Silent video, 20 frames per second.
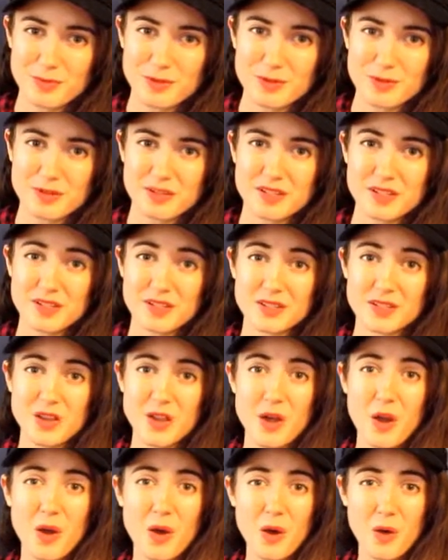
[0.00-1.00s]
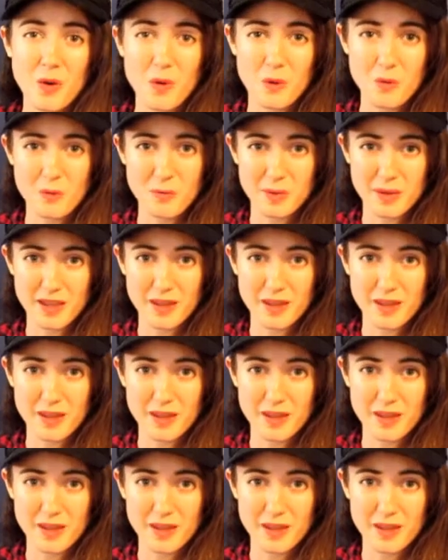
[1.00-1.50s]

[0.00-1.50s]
produces hope,